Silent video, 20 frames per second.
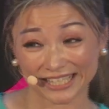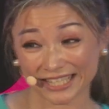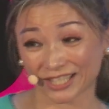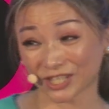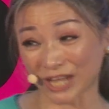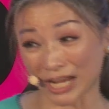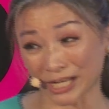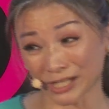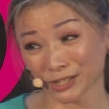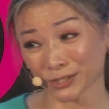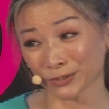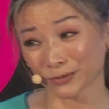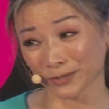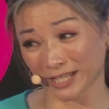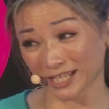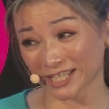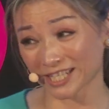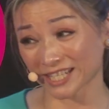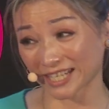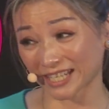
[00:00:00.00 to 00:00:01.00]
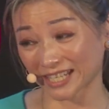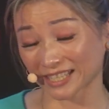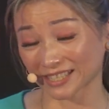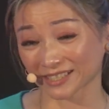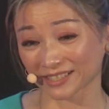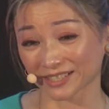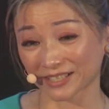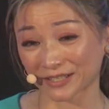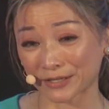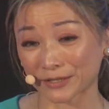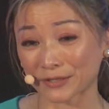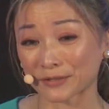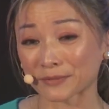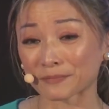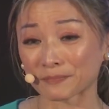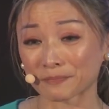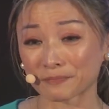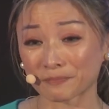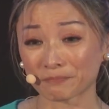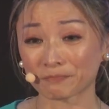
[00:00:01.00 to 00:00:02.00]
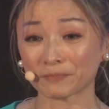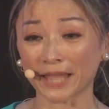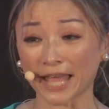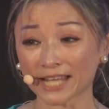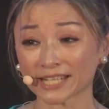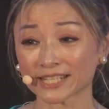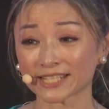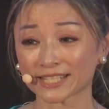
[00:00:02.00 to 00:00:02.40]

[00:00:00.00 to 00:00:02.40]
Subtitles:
genital itching, bladder